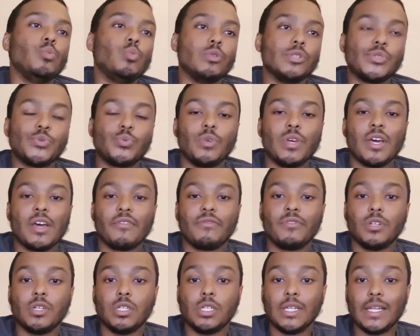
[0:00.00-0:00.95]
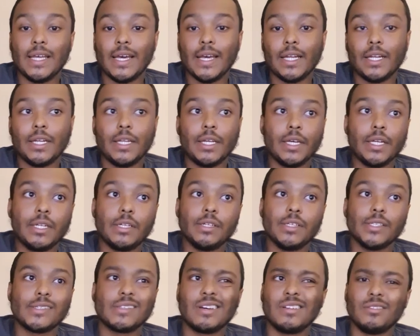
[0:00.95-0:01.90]
once we have done that, then
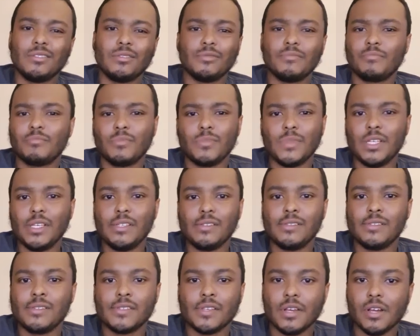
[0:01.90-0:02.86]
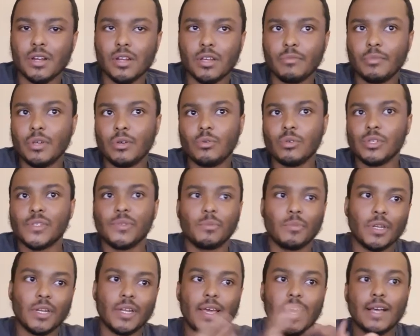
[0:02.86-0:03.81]
it's kind of easy sailing, because you
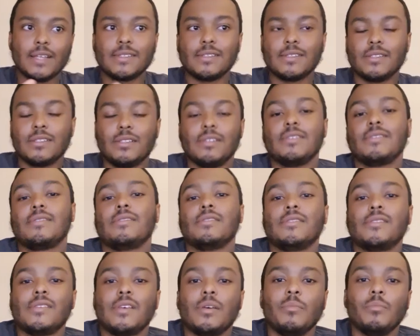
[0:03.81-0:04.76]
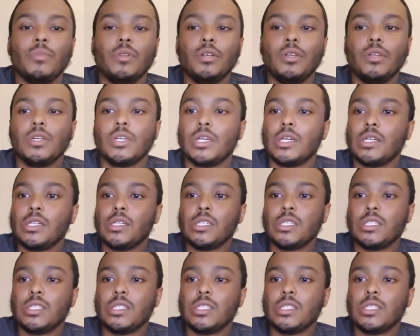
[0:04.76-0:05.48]
can exit this assembly, and